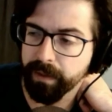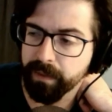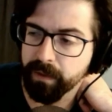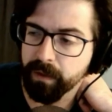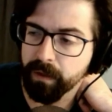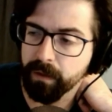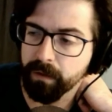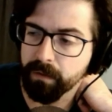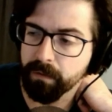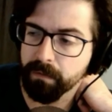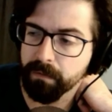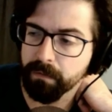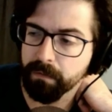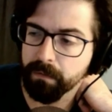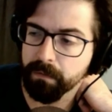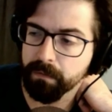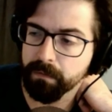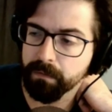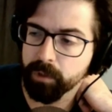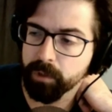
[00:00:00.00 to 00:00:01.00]
think
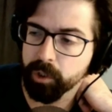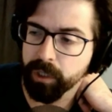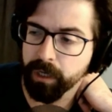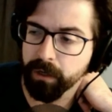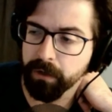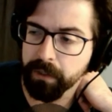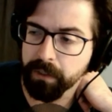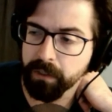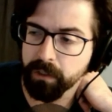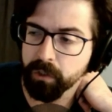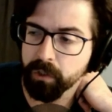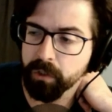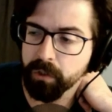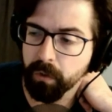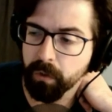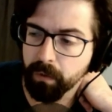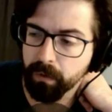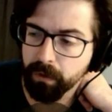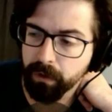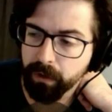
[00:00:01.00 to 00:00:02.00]
sharing the
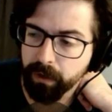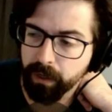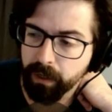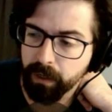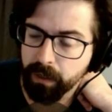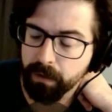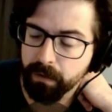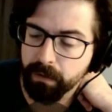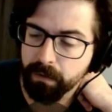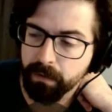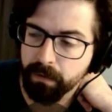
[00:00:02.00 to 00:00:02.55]
story